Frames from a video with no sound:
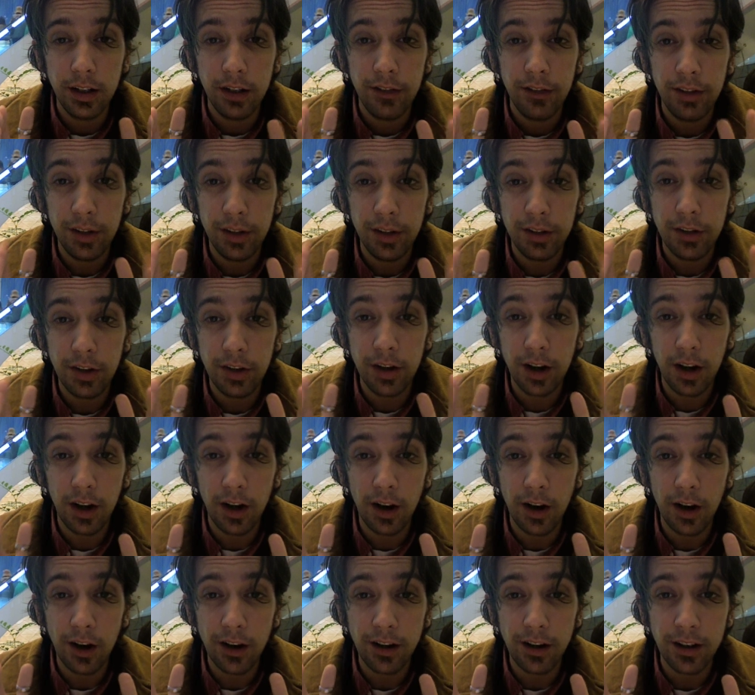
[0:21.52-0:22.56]
very, very
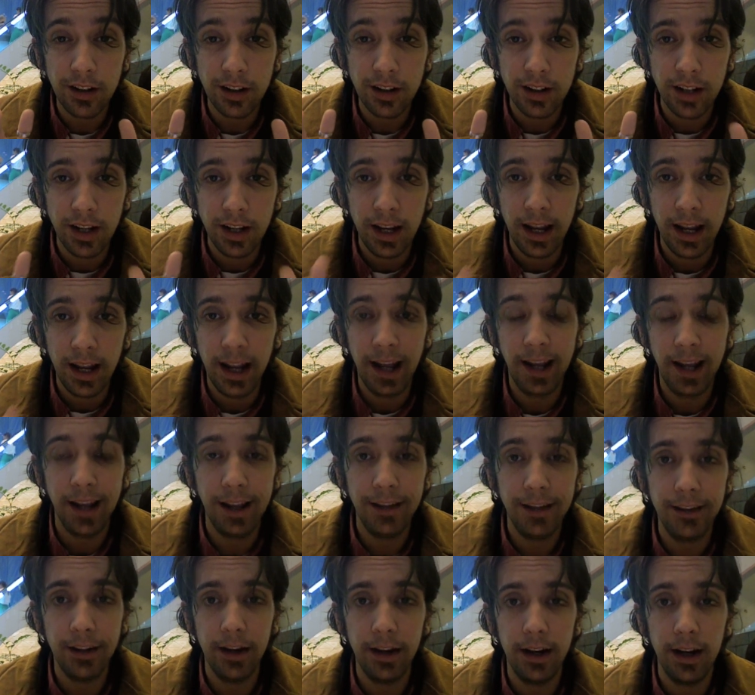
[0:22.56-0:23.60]
hard.
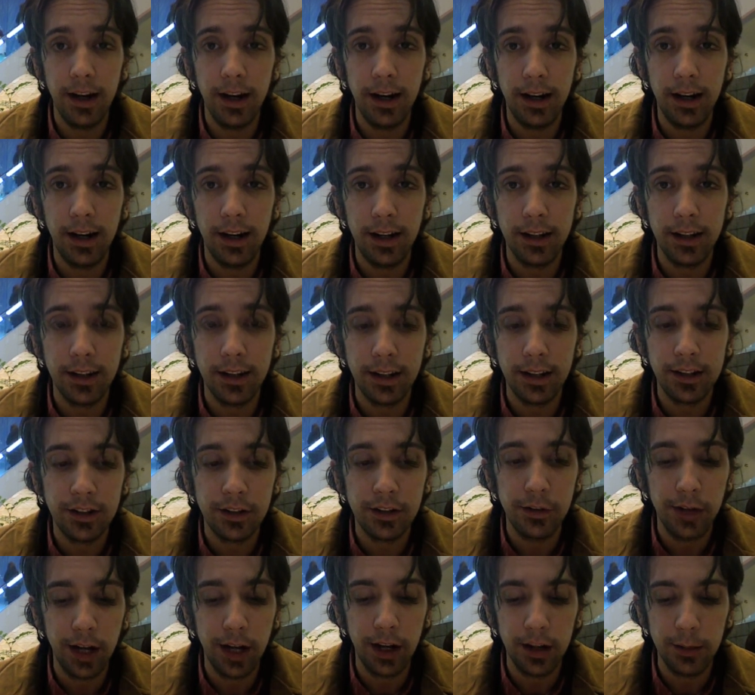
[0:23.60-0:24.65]
And uh, that's
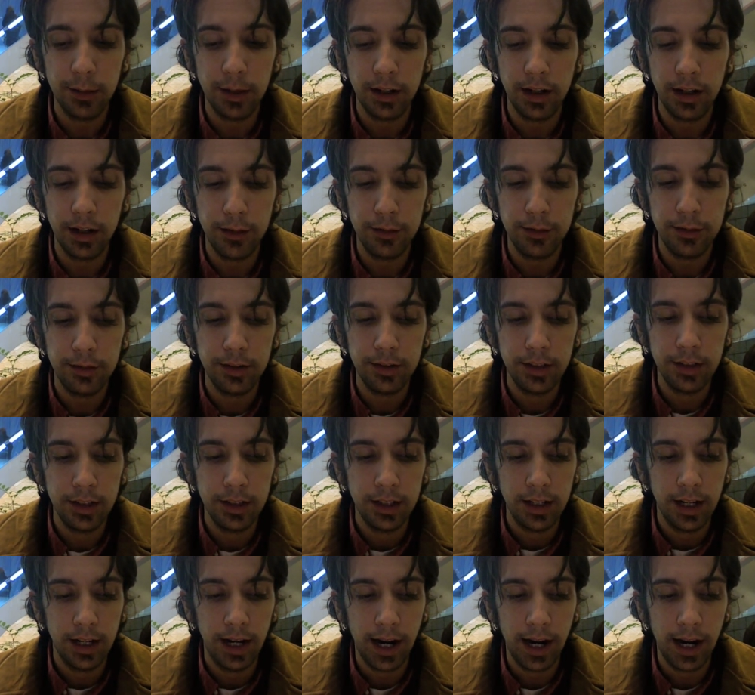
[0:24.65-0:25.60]
the reality of my life.